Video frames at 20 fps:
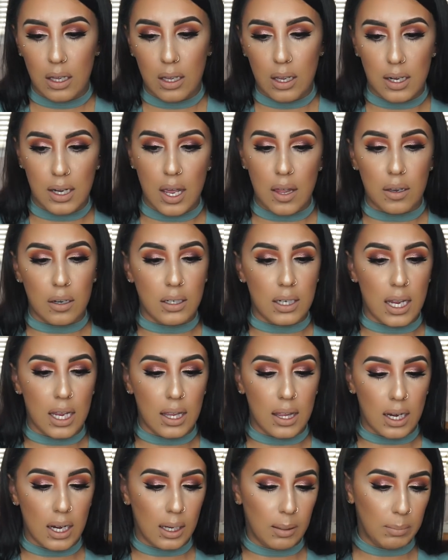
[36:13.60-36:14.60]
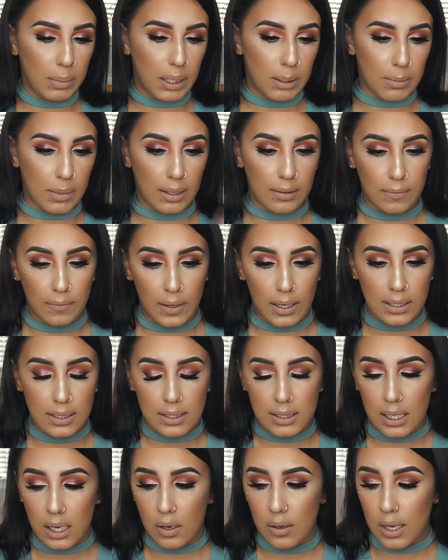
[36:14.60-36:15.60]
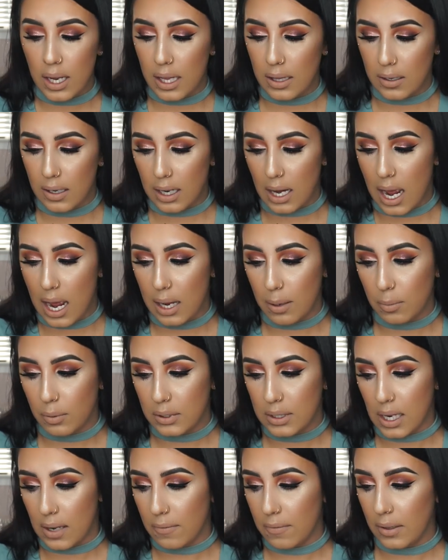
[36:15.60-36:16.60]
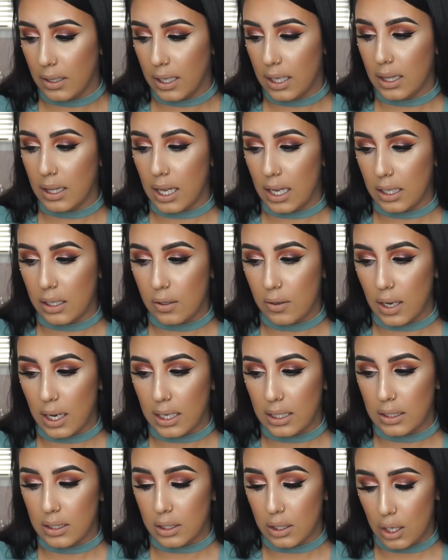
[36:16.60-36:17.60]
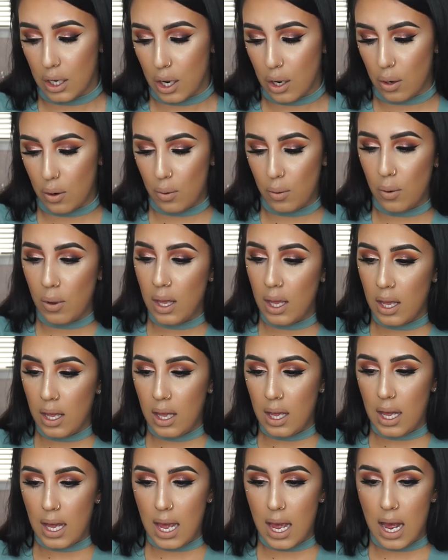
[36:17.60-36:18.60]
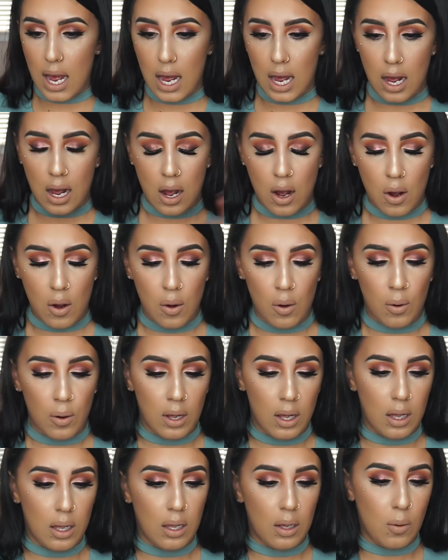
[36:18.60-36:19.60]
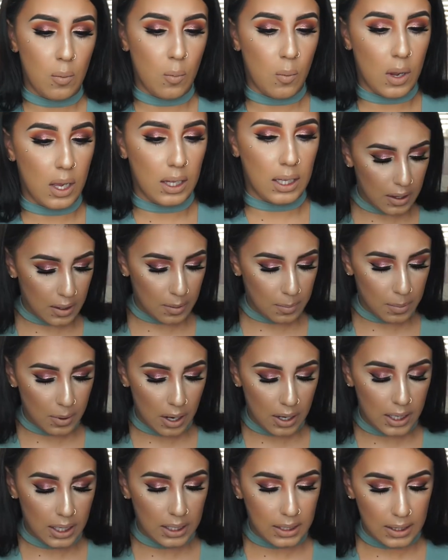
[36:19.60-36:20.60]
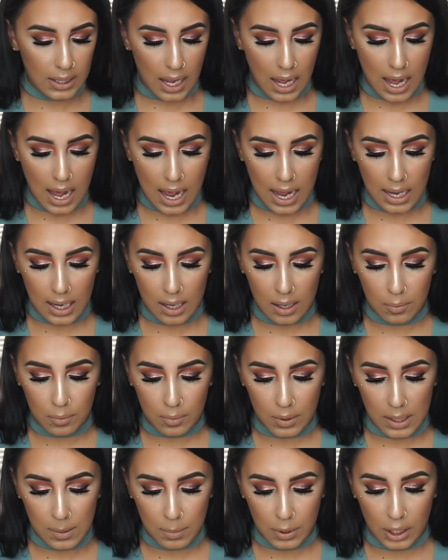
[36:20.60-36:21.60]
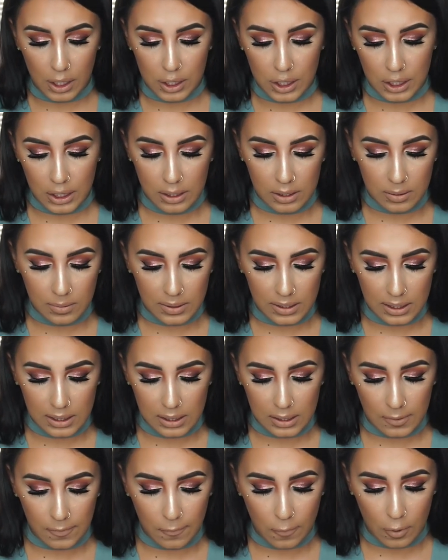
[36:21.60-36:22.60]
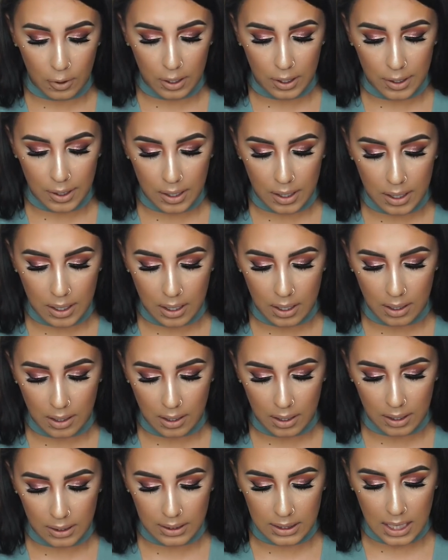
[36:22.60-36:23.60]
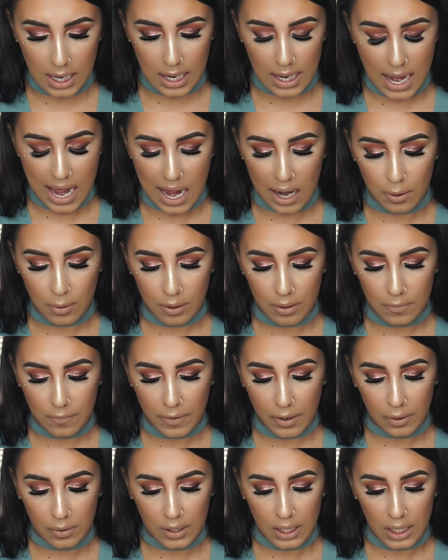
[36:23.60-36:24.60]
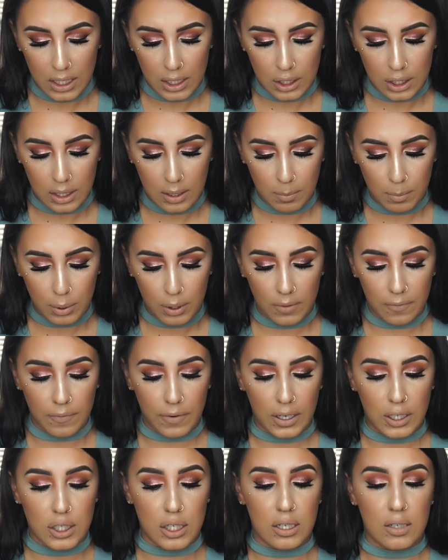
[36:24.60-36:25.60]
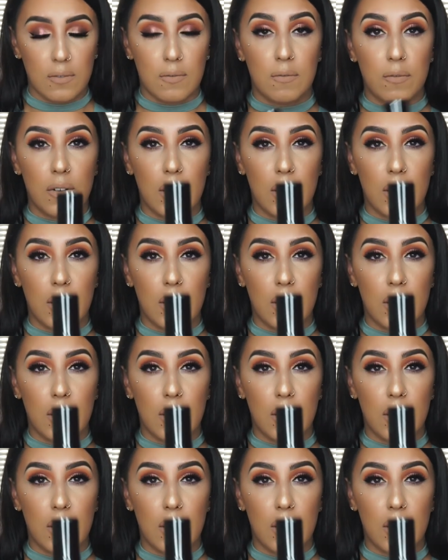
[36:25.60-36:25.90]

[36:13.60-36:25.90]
another day that I beat my face down and then I will definitely let you guys know how well. Another product that I repurchased was the Sephora uh, 10 Hour Foundation Perfection